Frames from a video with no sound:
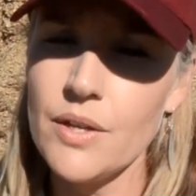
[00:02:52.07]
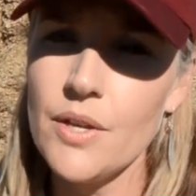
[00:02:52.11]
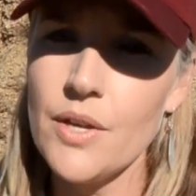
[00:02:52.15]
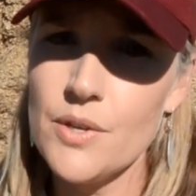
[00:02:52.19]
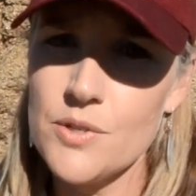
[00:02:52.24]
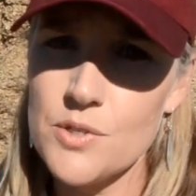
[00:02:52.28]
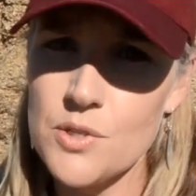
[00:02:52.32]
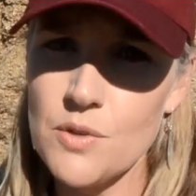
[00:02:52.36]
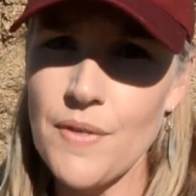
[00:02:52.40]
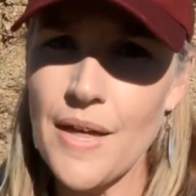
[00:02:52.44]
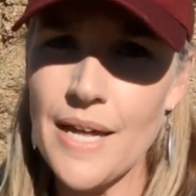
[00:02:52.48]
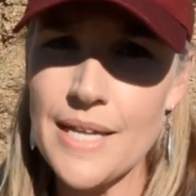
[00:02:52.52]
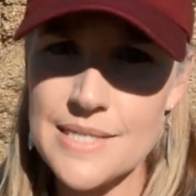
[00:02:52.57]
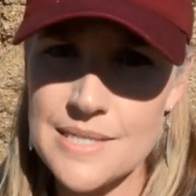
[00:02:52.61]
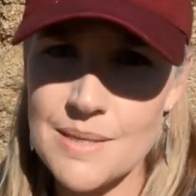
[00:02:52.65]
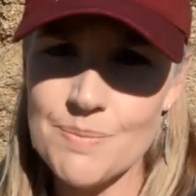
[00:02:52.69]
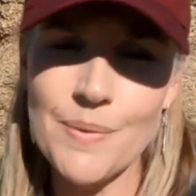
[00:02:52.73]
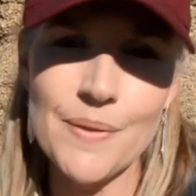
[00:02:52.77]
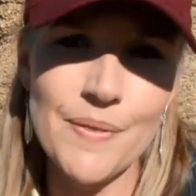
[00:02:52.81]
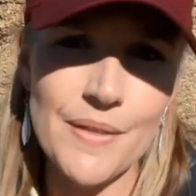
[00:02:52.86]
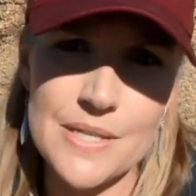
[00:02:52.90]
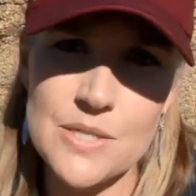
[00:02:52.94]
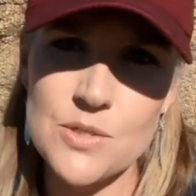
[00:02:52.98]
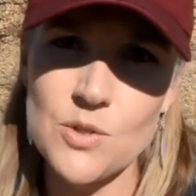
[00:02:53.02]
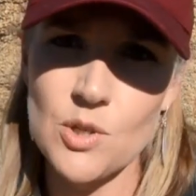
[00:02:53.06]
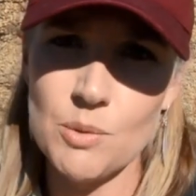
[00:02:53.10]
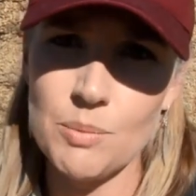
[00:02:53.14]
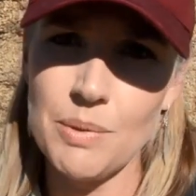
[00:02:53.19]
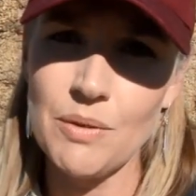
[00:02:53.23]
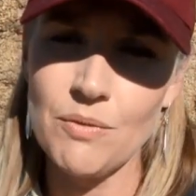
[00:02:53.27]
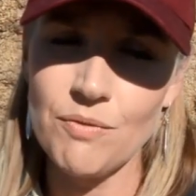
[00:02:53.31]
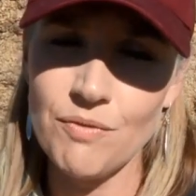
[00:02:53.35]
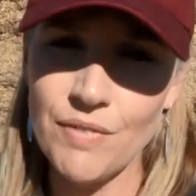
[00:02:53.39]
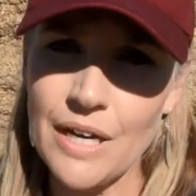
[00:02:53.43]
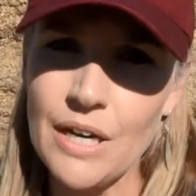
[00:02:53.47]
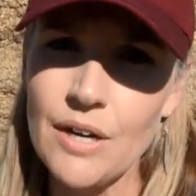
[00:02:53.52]
So that's something that's going to be
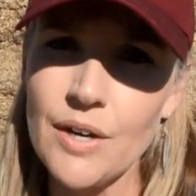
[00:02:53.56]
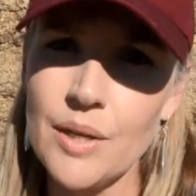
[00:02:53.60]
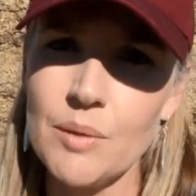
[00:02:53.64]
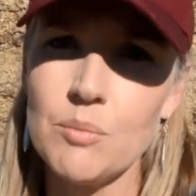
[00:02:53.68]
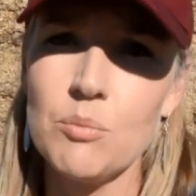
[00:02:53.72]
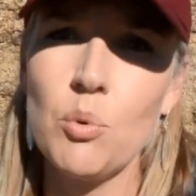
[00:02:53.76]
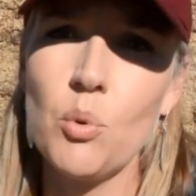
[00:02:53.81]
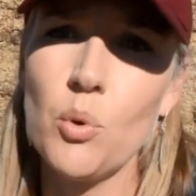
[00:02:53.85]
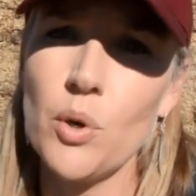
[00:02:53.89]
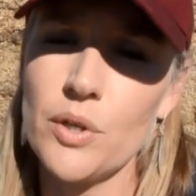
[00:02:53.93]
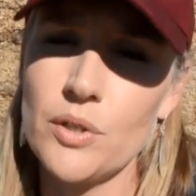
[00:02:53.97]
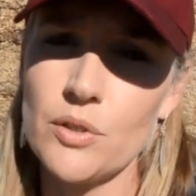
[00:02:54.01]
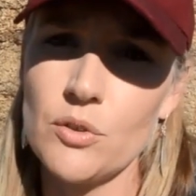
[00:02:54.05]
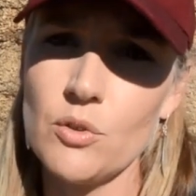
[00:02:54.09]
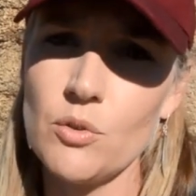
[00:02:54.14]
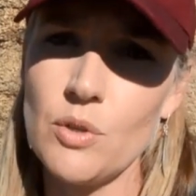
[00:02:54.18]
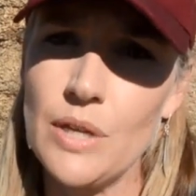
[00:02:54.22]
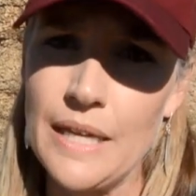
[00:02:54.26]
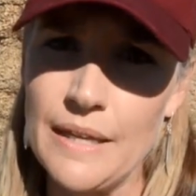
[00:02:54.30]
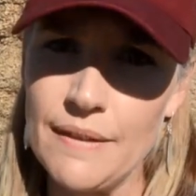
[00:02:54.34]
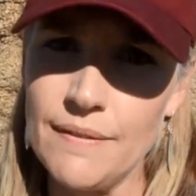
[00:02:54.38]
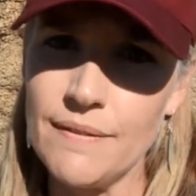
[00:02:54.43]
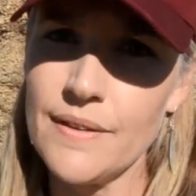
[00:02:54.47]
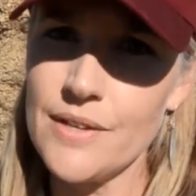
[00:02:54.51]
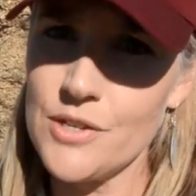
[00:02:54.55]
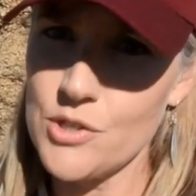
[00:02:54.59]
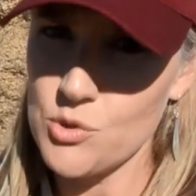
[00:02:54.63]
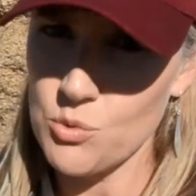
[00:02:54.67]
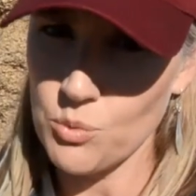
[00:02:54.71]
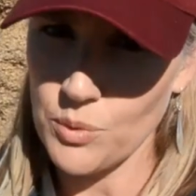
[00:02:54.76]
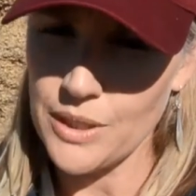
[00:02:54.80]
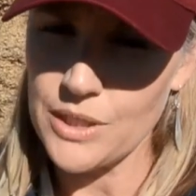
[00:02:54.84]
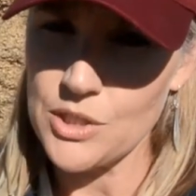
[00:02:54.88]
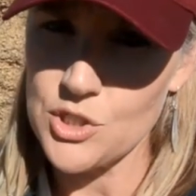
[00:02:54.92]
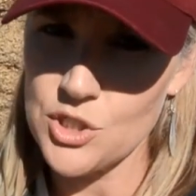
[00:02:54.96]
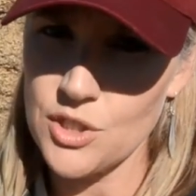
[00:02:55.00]
very important in this
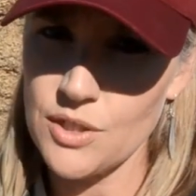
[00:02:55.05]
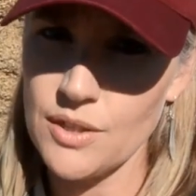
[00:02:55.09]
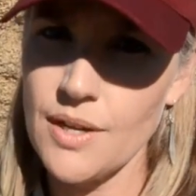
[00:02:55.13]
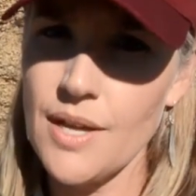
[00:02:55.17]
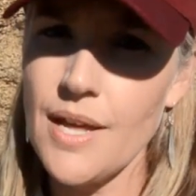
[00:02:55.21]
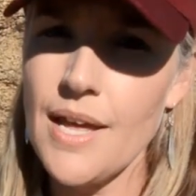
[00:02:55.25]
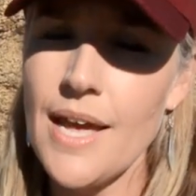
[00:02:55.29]
region,